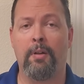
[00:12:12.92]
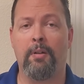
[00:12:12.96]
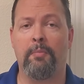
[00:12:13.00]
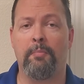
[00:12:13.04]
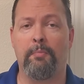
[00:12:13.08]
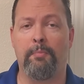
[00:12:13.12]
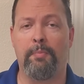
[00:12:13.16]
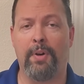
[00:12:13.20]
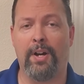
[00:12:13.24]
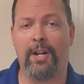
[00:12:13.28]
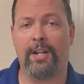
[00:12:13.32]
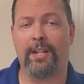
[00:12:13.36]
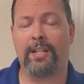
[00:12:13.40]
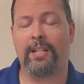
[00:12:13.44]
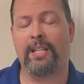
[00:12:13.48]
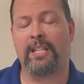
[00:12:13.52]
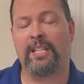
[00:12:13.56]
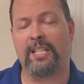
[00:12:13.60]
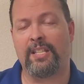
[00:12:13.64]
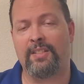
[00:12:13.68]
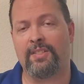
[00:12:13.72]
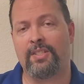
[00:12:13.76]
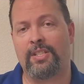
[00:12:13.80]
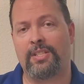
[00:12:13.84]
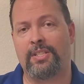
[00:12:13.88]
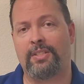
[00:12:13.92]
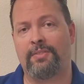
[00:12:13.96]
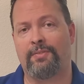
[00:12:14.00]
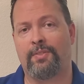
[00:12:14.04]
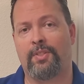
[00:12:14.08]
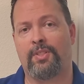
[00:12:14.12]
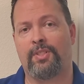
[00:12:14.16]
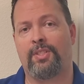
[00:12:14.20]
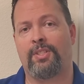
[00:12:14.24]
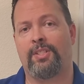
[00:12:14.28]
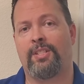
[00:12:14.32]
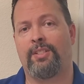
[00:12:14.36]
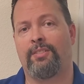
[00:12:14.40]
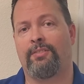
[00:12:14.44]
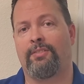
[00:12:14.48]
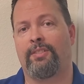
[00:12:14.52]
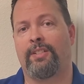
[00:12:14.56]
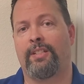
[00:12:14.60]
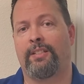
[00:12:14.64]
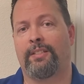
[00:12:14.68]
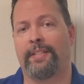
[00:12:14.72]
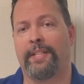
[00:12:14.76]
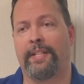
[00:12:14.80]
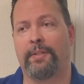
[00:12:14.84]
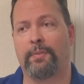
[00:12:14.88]
But it gives us the versatility
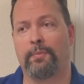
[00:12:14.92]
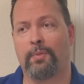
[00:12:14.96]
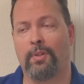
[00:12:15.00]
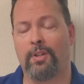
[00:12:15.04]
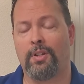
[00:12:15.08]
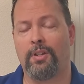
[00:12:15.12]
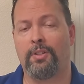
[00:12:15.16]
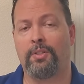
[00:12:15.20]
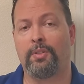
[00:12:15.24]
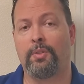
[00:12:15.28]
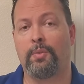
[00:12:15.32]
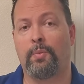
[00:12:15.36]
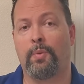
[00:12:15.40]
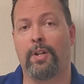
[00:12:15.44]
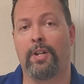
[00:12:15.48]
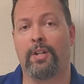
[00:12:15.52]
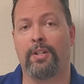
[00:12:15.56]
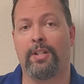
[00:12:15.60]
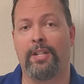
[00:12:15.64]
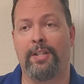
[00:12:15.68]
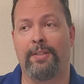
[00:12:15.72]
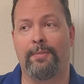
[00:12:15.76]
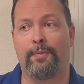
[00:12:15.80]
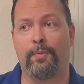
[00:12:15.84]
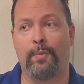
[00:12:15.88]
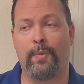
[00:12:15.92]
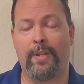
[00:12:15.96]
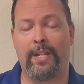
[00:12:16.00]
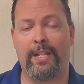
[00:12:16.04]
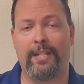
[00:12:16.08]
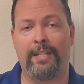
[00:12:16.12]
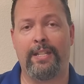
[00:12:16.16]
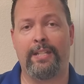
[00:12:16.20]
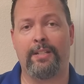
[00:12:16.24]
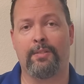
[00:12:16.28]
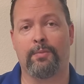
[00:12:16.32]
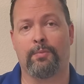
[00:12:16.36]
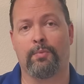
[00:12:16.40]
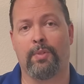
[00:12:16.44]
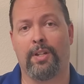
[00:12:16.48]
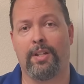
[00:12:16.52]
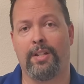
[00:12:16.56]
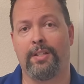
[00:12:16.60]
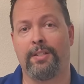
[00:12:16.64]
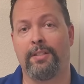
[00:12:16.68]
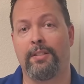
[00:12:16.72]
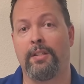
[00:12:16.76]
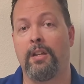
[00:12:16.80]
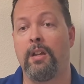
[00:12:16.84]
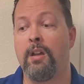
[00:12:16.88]
later on to where if we need to
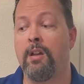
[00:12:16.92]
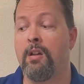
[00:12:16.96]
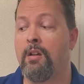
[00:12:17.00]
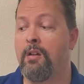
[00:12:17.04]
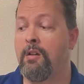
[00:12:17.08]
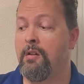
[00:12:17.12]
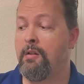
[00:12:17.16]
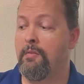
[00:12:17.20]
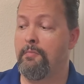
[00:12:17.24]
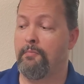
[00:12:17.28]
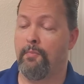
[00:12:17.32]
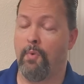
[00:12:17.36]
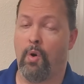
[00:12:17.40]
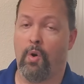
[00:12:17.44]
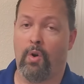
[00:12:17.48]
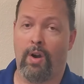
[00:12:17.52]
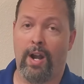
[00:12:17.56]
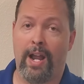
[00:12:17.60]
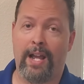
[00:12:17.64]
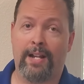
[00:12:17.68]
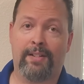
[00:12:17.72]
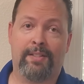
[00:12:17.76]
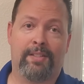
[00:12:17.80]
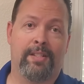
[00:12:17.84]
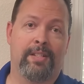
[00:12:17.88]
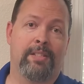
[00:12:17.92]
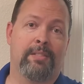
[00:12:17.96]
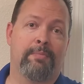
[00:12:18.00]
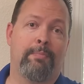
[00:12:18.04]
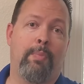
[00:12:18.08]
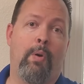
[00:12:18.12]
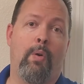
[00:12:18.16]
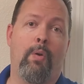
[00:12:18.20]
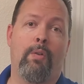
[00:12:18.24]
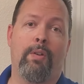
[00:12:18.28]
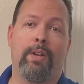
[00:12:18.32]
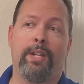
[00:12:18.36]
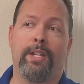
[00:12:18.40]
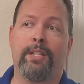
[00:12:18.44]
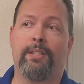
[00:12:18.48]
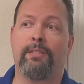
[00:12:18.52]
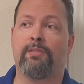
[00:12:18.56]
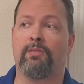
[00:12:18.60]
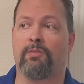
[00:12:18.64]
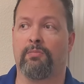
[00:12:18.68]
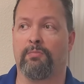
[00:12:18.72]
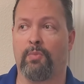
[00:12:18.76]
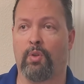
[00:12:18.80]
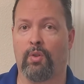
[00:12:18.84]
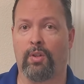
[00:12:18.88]
run more access points
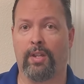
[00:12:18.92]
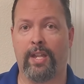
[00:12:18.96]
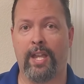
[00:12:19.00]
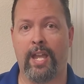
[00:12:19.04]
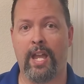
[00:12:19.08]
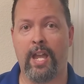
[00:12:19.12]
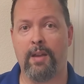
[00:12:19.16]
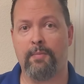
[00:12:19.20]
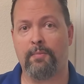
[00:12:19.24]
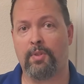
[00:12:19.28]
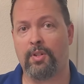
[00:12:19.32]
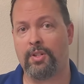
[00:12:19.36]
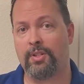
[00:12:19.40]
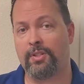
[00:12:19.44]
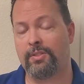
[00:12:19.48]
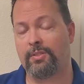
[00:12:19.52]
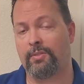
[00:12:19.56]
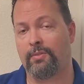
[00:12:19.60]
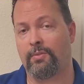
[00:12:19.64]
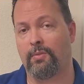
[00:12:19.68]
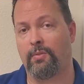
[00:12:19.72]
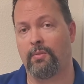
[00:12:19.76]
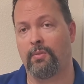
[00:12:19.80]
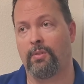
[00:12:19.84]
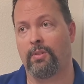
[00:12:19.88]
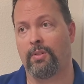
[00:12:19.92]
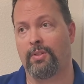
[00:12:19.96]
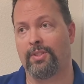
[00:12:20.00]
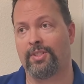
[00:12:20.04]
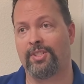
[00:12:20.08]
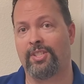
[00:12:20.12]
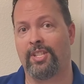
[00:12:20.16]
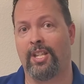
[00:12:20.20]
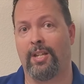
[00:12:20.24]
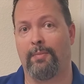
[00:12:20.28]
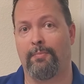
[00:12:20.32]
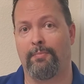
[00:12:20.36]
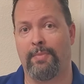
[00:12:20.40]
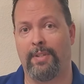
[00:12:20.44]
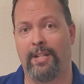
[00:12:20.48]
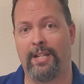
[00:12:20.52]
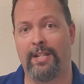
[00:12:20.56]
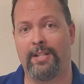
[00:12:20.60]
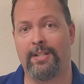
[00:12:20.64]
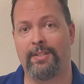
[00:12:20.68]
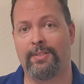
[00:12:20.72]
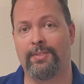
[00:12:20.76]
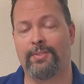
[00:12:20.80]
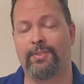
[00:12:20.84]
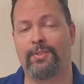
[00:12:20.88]
or more cameras or something
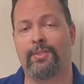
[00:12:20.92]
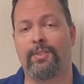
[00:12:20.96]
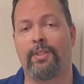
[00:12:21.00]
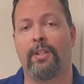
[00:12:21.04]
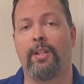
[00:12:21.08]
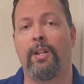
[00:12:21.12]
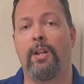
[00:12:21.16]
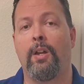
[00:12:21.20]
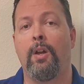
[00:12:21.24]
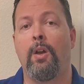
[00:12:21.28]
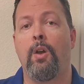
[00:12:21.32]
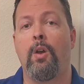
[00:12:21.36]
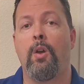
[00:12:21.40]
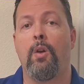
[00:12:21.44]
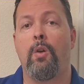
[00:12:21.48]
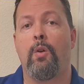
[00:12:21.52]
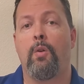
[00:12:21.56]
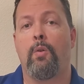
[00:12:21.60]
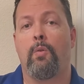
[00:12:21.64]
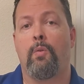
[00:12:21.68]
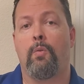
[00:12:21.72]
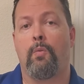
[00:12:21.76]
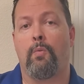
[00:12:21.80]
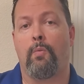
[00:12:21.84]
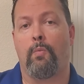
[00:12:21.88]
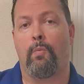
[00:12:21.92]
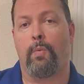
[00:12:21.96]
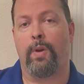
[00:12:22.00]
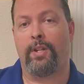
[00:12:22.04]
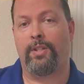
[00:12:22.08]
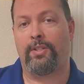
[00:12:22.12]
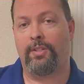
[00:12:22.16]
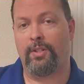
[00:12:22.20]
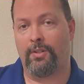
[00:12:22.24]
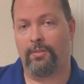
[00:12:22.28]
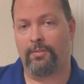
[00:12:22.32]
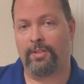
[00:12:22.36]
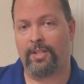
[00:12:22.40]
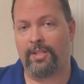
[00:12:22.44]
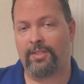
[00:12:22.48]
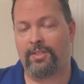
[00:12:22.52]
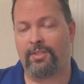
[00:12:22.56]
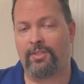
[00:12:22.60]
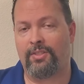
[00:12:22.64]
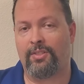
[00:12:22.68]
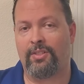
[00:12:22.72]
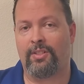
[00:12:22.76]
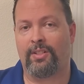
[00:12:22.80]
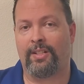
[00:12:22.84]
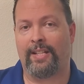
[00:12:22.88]
else, we don't
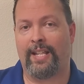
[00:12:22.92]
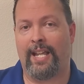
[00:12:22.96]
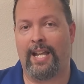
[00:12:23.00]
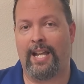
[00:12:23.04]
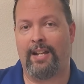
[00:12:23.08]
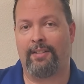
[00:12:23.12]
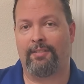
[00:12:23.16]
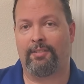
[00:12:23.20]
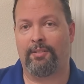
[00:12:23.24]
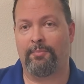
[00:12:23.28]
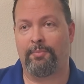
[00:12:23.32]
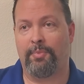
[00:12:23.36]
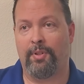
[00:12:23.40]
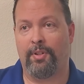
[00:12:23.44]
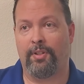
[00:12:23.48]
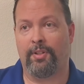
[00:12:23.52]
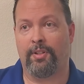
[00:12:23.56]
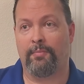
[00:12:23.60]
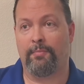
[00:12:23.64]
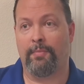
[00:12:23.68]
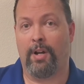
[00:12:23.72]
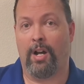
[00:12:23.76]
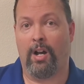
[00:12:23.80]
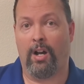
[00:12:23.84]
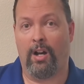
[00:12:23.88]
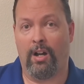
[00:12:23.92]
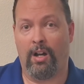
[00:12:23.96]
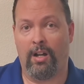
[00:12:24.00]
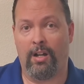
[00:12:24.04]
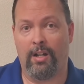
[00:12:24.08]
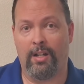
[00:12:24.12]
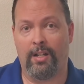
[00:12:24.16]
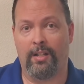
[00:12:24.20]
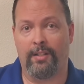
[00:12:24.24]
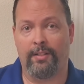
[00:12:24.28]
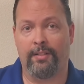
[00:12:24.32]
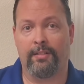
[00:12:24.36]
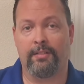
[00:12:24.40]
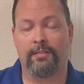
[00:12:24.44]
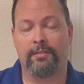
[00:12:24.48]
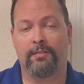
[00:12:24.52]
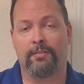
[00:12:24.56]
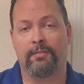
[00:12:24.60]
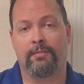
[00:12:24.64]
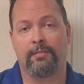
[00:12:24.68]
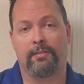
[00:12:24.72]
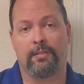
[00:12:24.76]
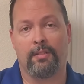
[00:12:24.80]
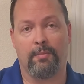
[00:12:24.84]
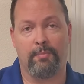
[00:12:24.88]
necessarily have to put them on
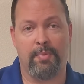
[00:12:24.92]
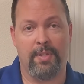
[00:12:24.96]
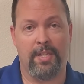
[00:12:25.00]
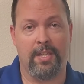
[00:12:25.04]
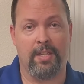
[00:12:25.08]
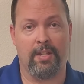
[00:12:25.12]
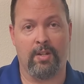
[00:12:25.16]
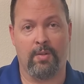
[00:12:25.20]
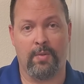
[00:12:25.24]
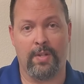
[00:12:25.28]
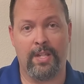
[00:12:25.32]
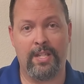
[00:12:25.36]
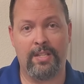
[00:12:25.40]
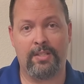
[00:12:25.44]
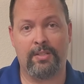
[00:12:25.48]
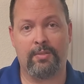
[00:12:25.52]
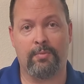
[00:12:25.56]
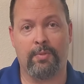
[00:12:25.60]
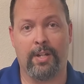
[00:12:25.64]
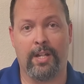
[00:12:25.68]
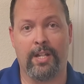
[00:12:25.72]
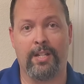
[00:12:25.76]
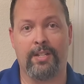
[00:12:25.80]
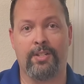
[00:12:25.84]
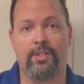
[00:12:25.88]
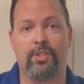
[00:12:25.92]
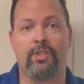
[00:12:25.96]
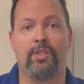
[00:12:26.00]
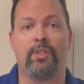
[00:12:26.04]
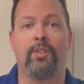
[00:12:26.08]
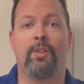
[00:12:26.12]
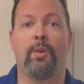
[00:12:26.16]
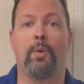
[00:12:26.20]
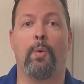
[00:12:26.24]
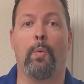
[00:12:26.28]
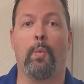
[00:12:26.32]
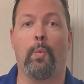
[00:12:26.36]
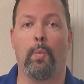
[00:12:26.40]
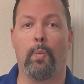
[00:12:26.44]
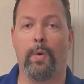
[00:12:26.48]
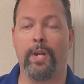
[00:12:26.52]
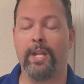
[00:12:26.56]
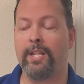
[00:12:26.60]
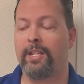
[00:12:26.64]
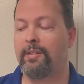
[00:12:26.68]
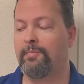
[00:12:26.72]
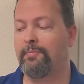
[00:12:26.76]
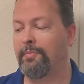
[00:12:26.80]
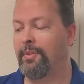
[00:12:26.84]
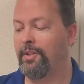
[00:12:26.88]
the PoE switch. We
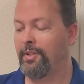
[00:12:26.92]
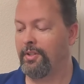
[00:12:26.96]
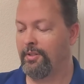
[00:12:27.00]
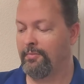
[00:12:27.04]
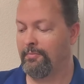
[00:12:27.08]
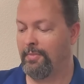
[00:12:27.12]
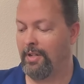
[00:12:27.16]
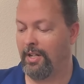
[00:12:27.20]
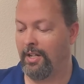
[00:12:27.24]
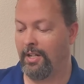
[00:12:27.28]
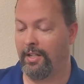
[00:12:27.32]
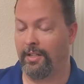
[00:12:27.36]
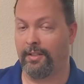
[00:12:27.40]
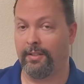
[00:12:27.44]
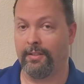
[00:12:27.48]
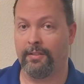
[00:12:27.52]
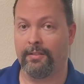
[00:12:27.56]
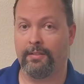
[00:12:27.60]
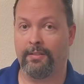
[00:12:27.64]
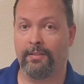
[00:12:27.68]
can put them on